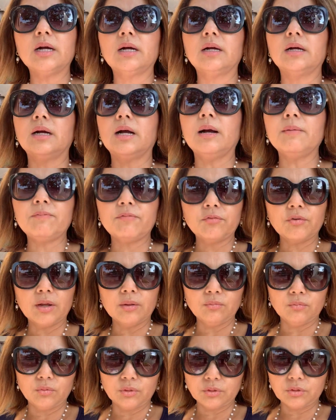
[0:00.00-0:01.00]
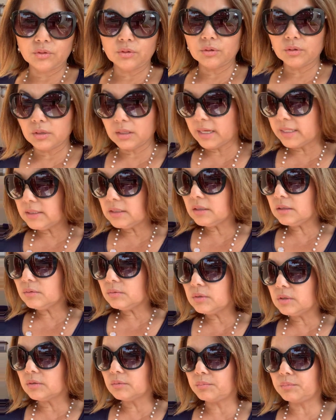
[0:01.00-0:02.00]
upfront with your lender when
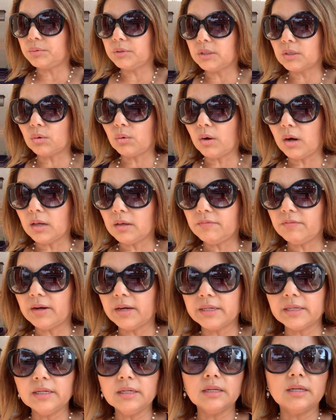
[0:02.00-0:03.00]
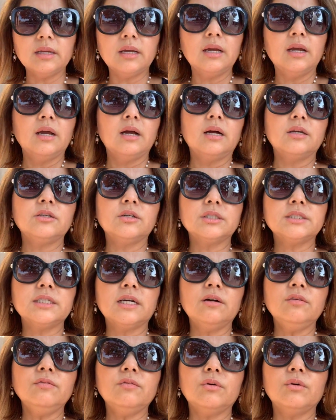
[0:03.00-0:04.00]
you're pre-qualifying it
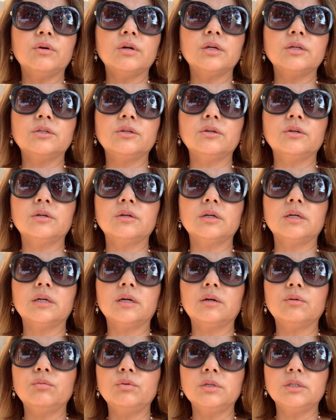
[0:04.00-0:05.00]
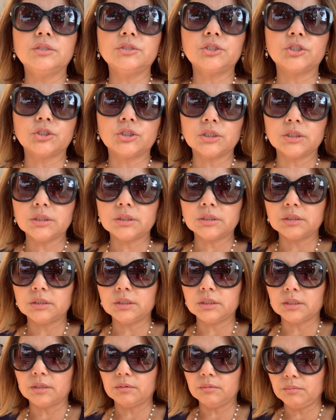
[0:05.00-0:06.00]
yourself or your realtor. Just
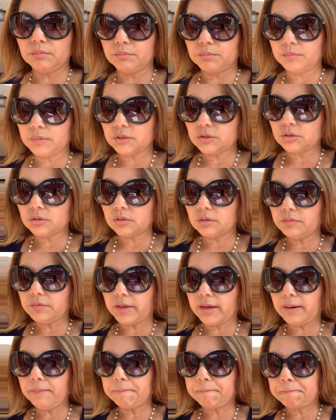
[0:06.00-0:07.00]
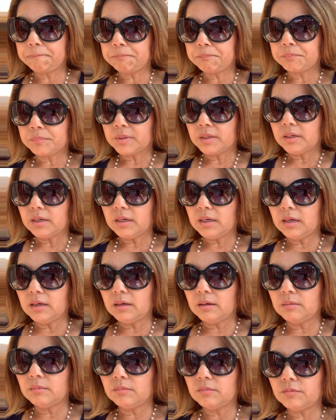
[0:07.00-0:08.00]
make sure of that.
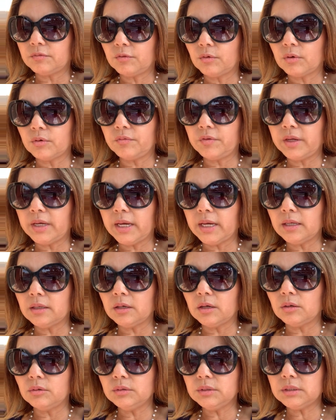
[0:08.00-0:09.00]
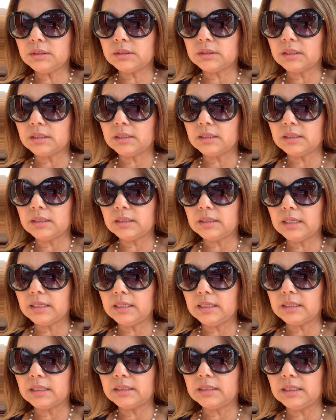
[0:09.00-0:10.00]
For VA loans, they
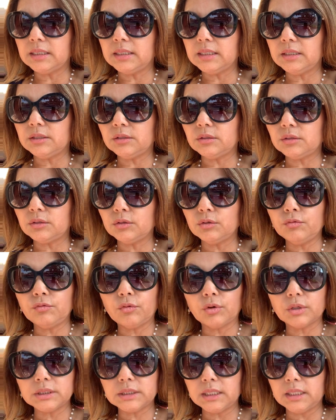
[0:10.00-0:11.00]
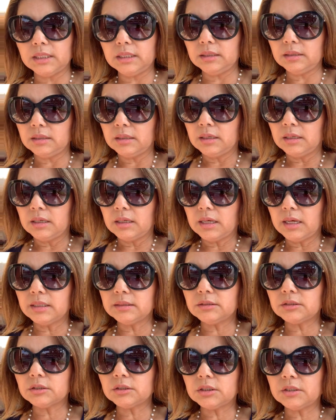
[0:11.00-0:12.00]
need a DD 214 and
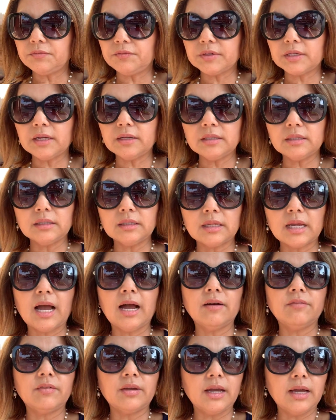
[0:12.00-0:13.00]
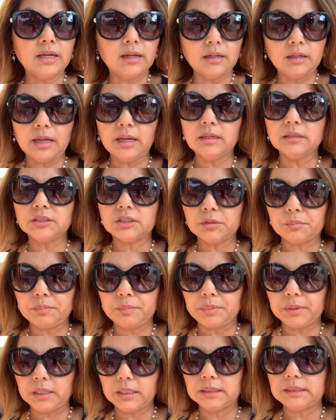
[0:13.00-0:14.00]
certificate of
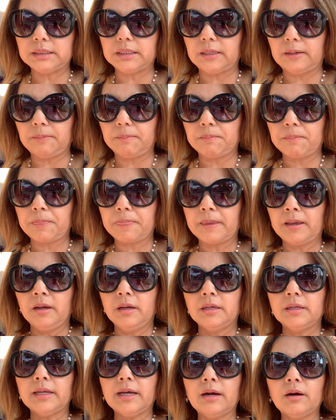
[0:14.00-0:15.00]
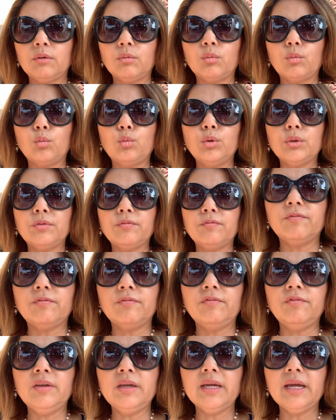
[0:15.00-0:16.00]
eligibility. Now with
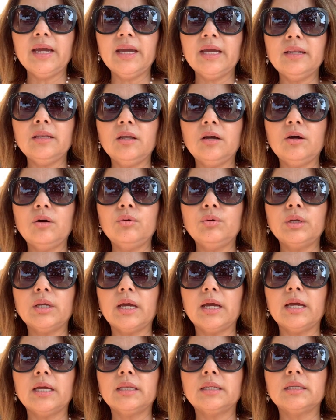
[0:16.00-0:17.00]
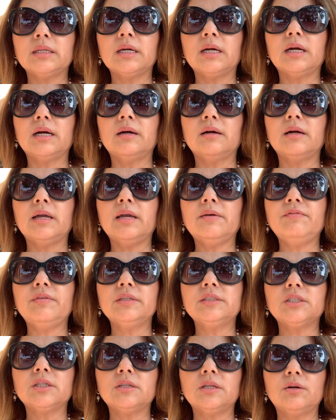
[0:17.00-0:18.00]
VA loan and
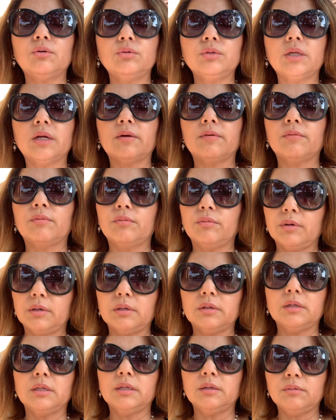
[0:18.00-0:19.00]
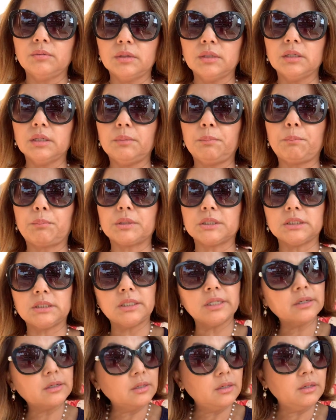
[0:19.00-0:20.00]
FHA loan, they're really, really
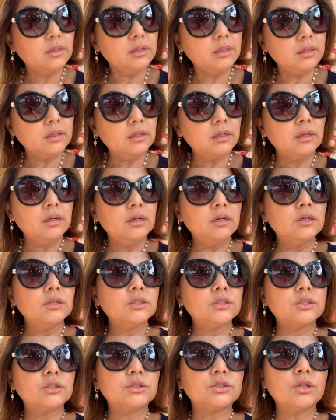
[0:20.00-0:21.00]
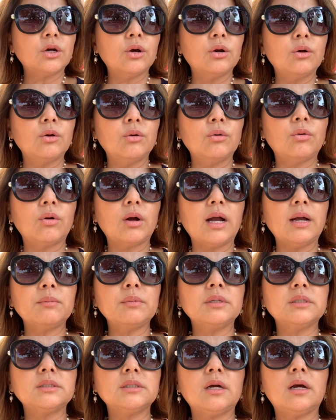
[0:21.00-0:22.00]
particular. So I'm
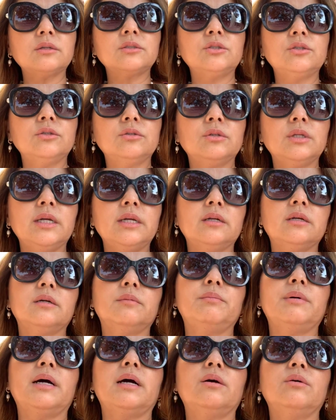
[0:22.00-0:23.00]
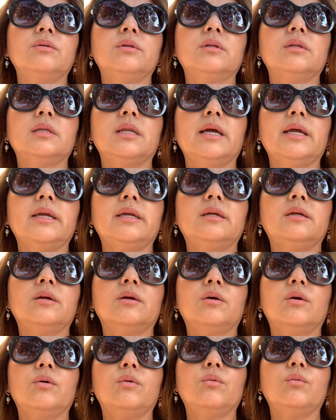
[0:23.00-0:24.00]
going to talk to you later about, like,
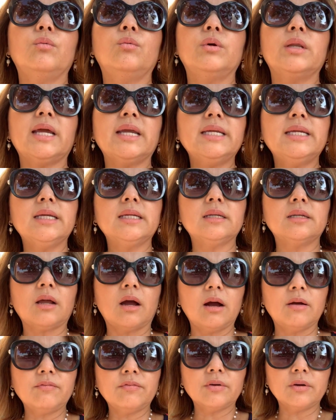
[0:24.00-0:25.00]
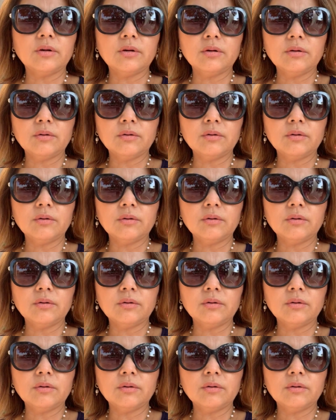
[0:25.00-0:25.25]
when I get an offer,